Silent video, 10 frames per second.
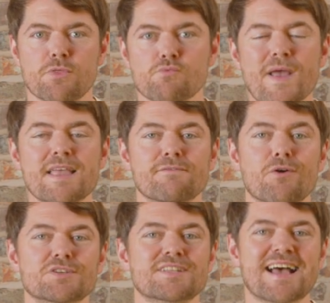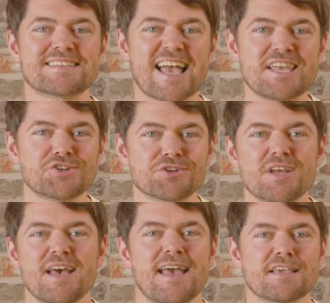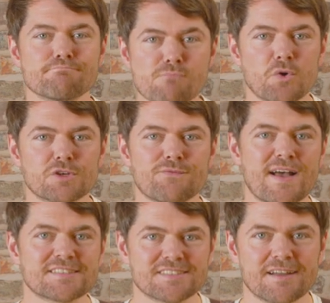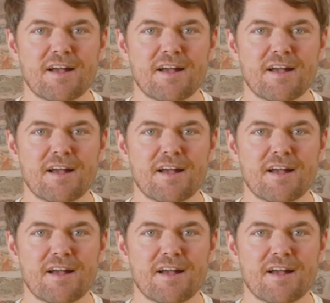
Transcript: the rate of oxidisation is much faster